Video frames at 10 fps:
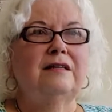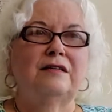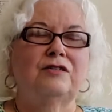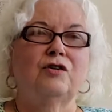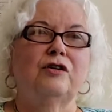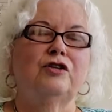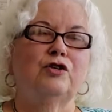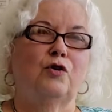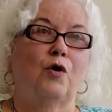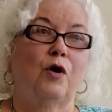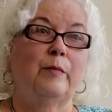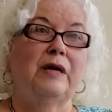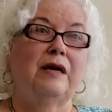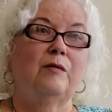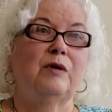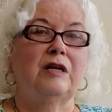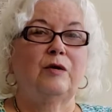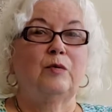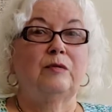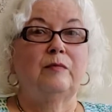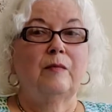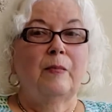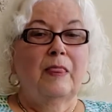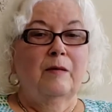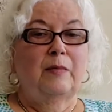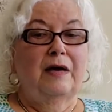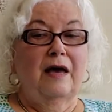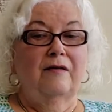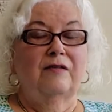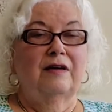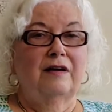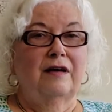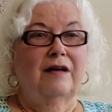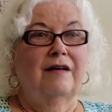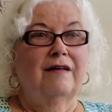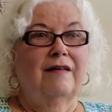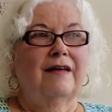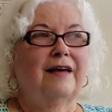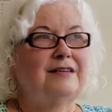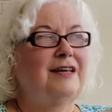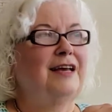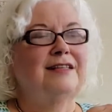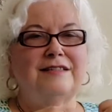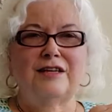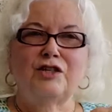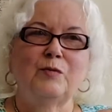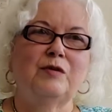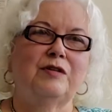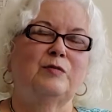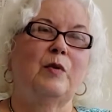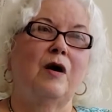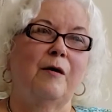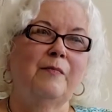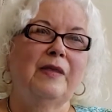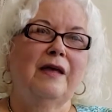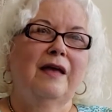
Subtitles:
He started to call me when he would be having a head-to-head session with his mom,